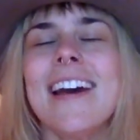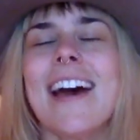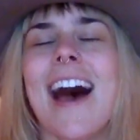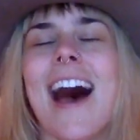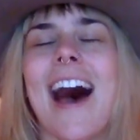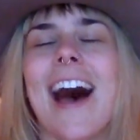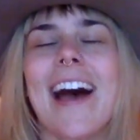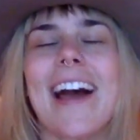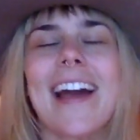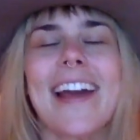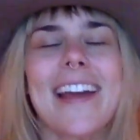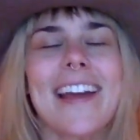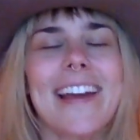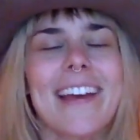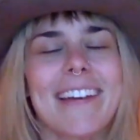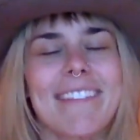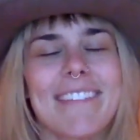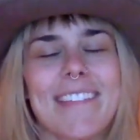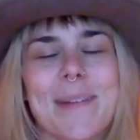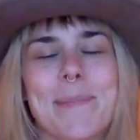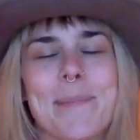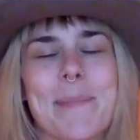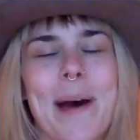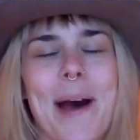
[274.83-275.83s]
I
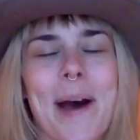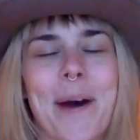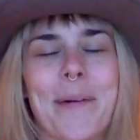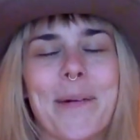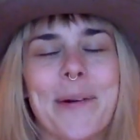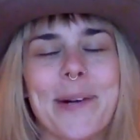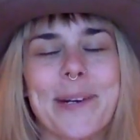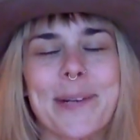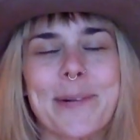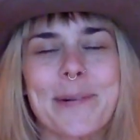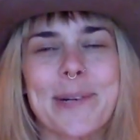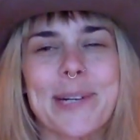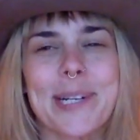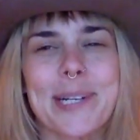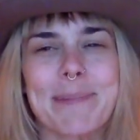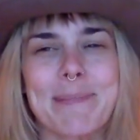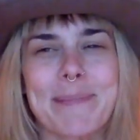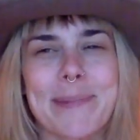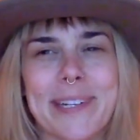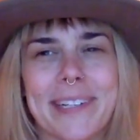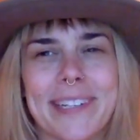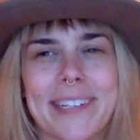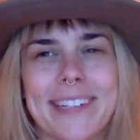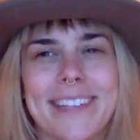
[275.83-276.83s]
have the power to work
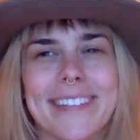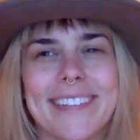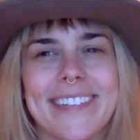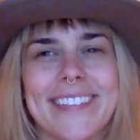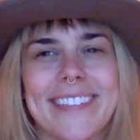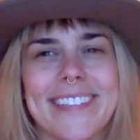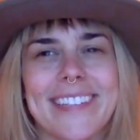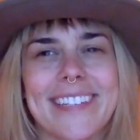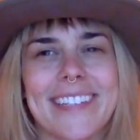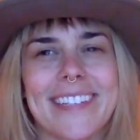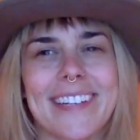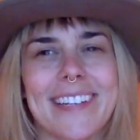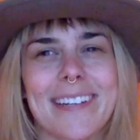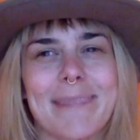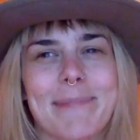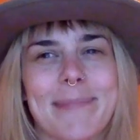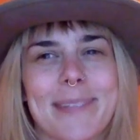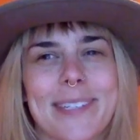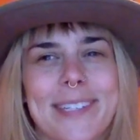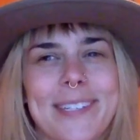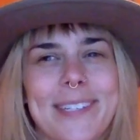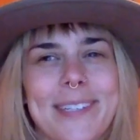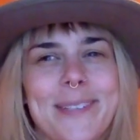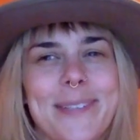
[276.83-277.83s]
miracles, and I'm
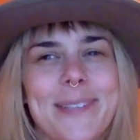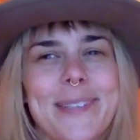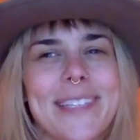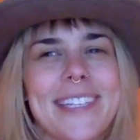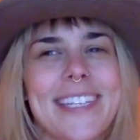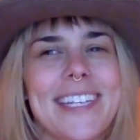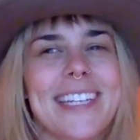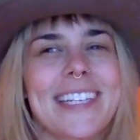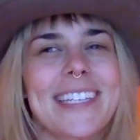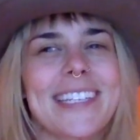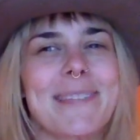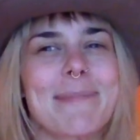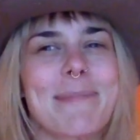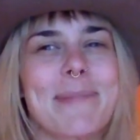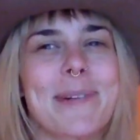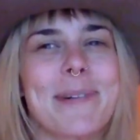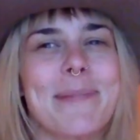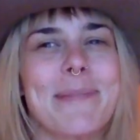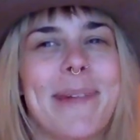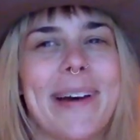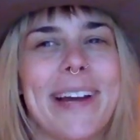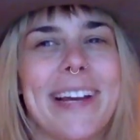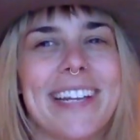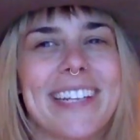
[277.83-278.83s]
choosing to
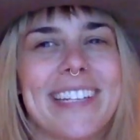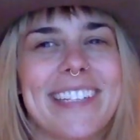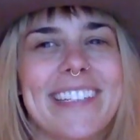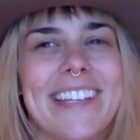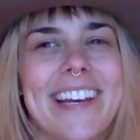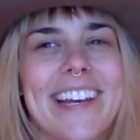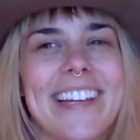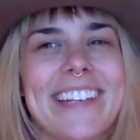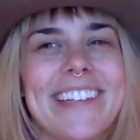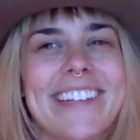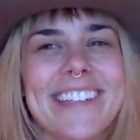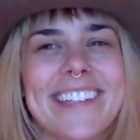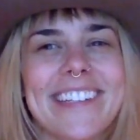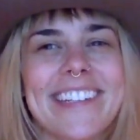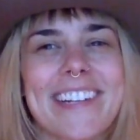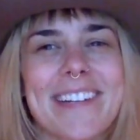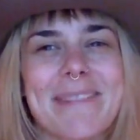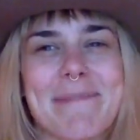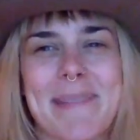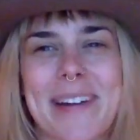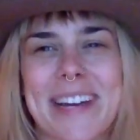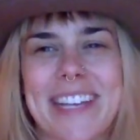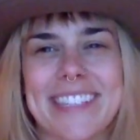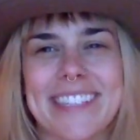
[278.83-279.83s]
put my attention
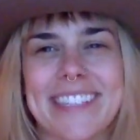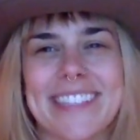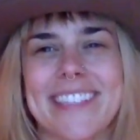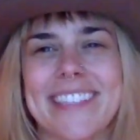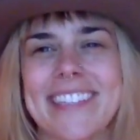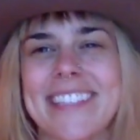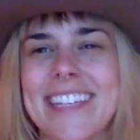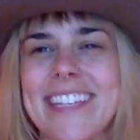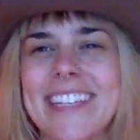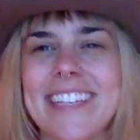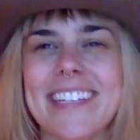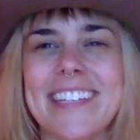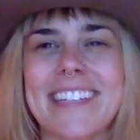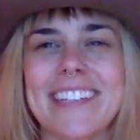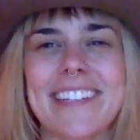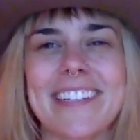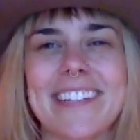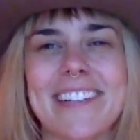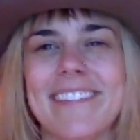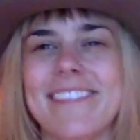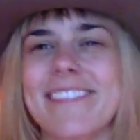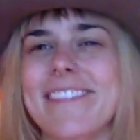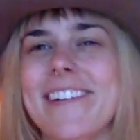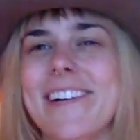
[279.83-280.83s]
on my
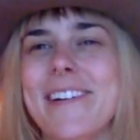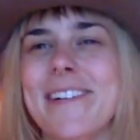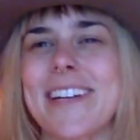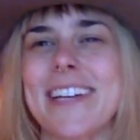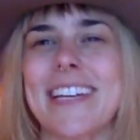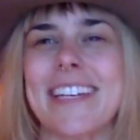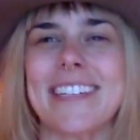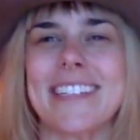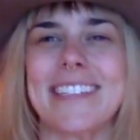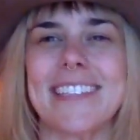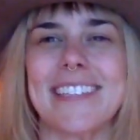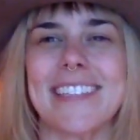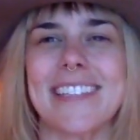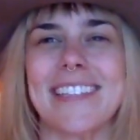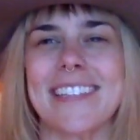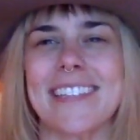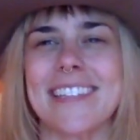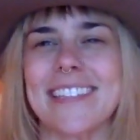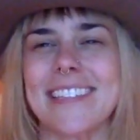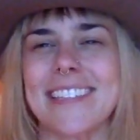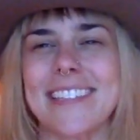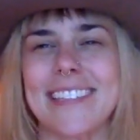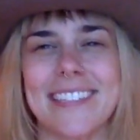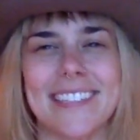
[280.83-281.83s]
singular focus
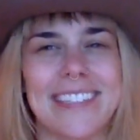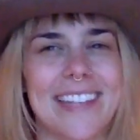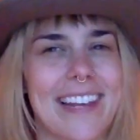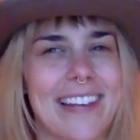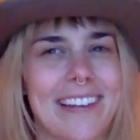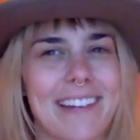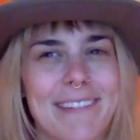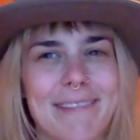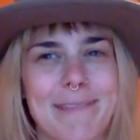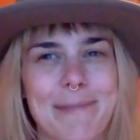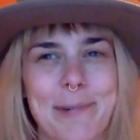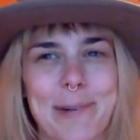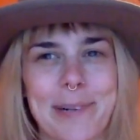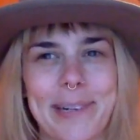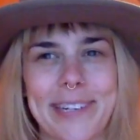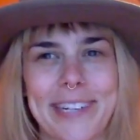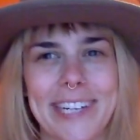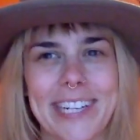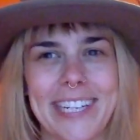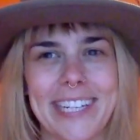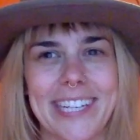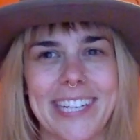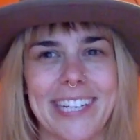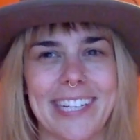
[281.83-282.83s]
instead of
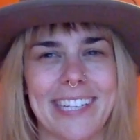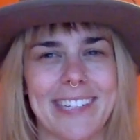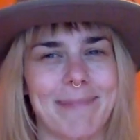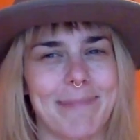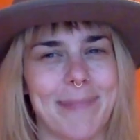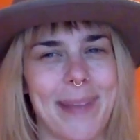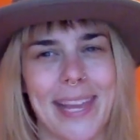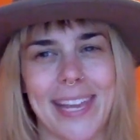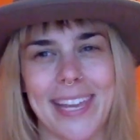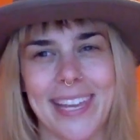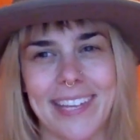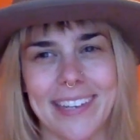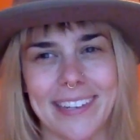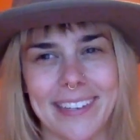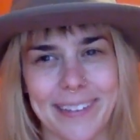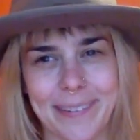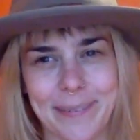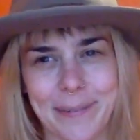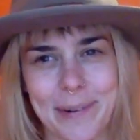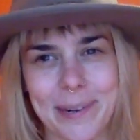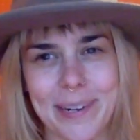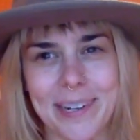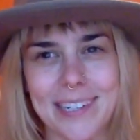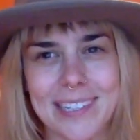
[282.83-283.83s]
worrying and making
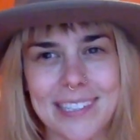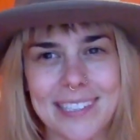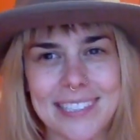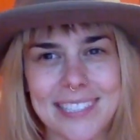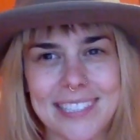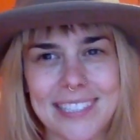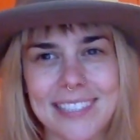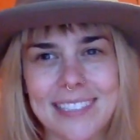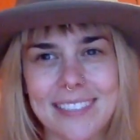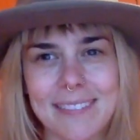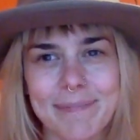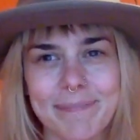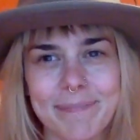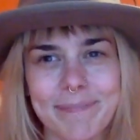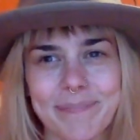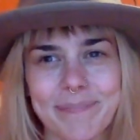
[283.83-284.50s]
it worse.